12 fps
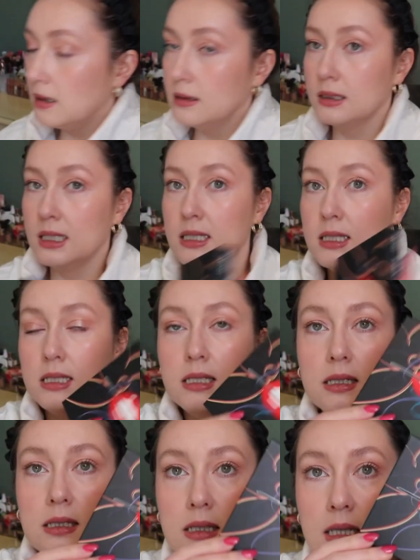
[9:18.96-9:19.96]
this
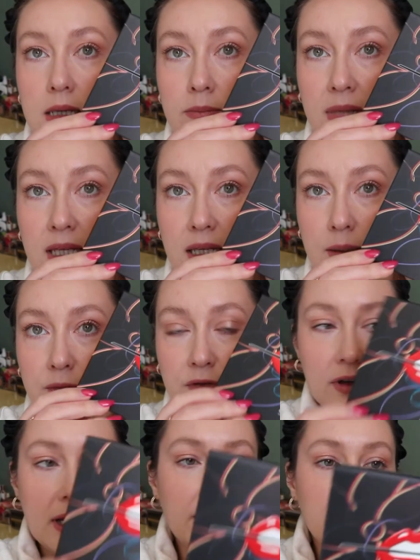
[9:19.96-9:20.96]
is the Makeup
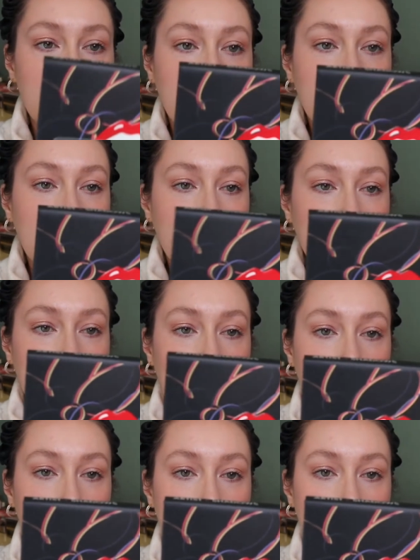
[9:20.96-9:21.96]
Forever
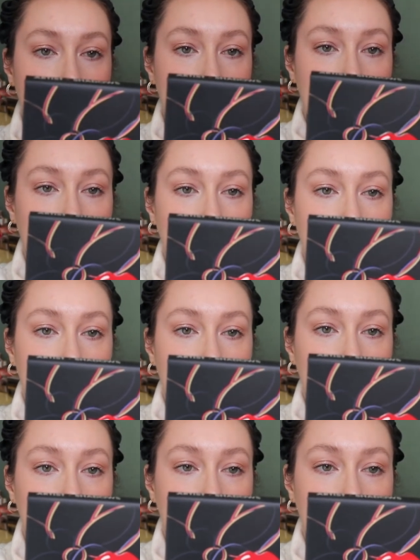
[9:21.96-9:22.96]
palette 9